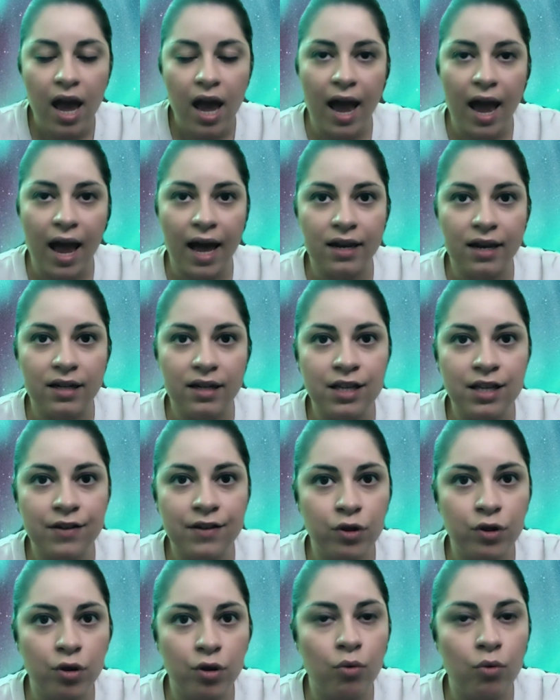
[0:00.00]
And
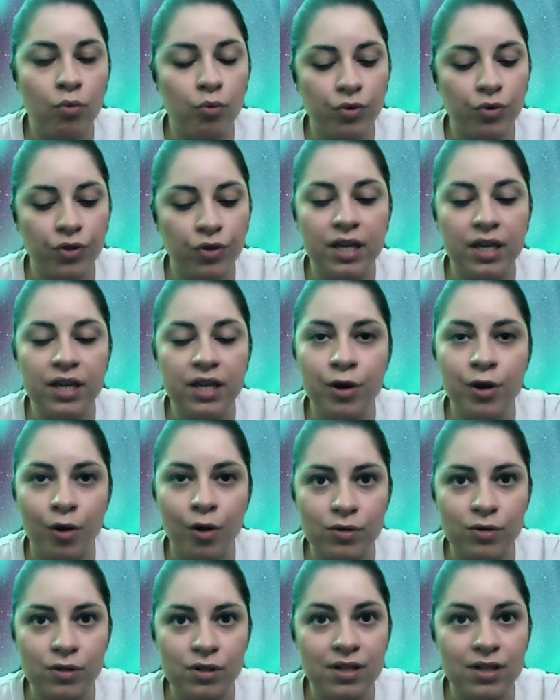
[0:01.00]
even though the
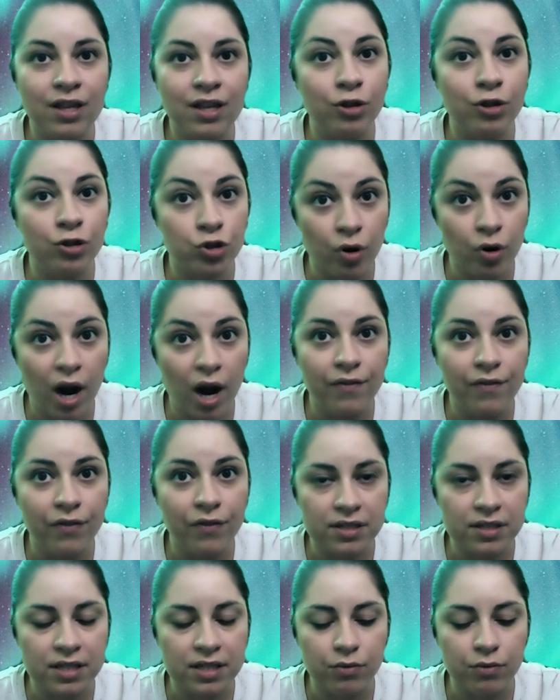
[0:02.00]
ego's in the
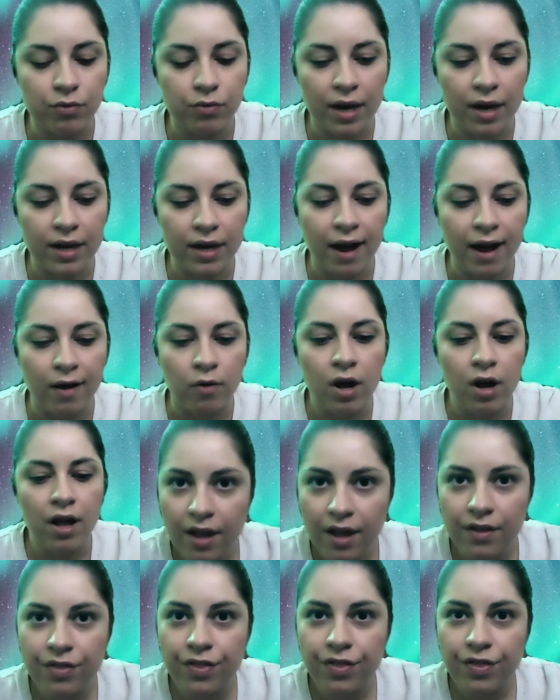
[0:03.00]
driver's seat right now,
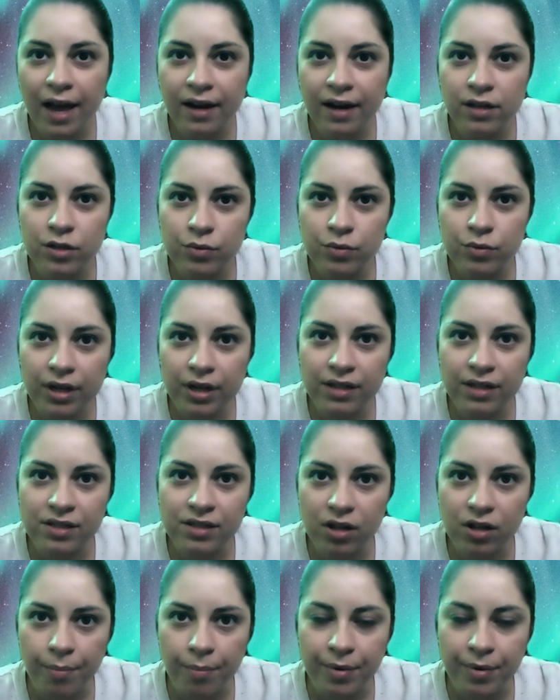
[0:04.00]
That is what is
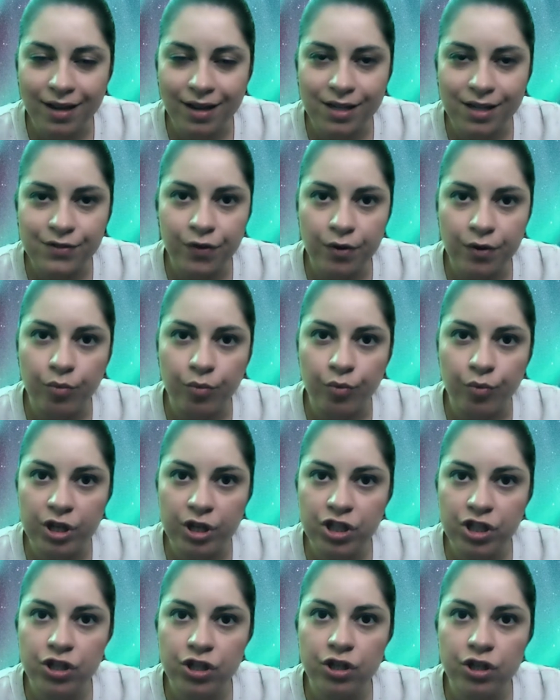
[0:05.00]
stopping us from
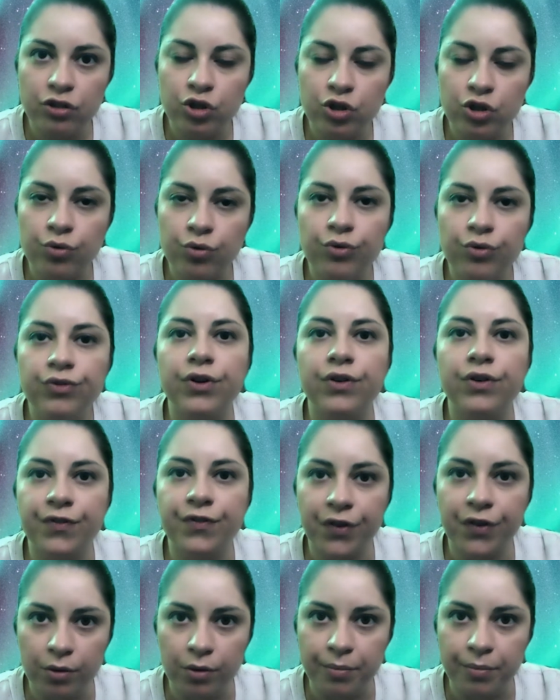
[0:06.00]
reaching true
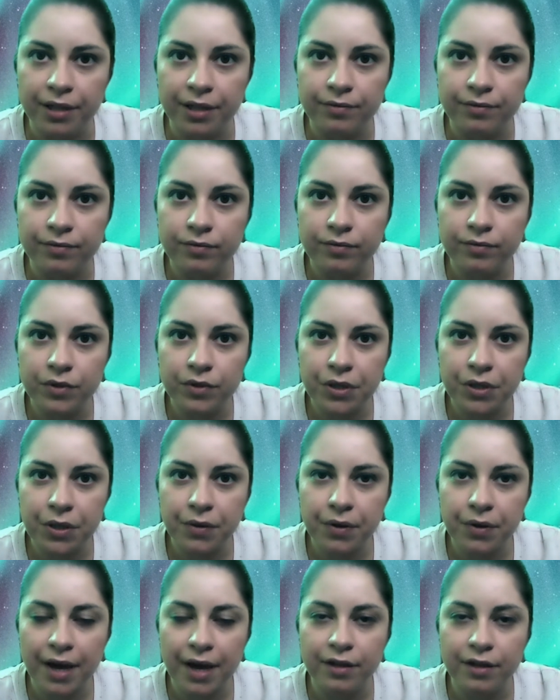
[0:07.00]
fulfillment,
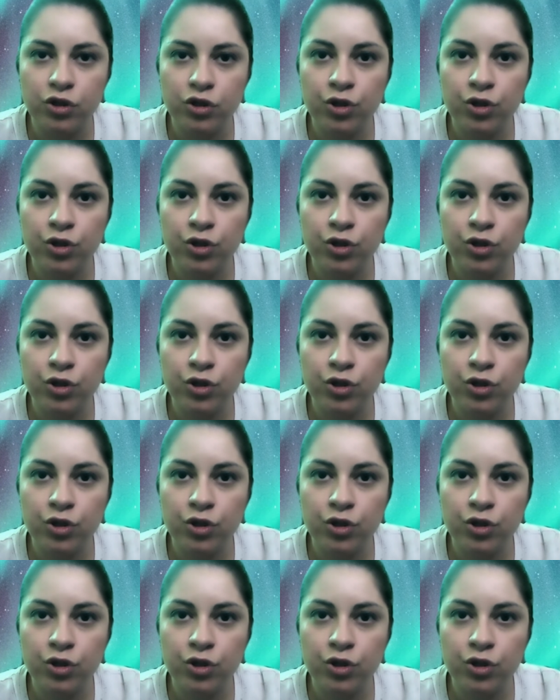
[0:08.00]
okay?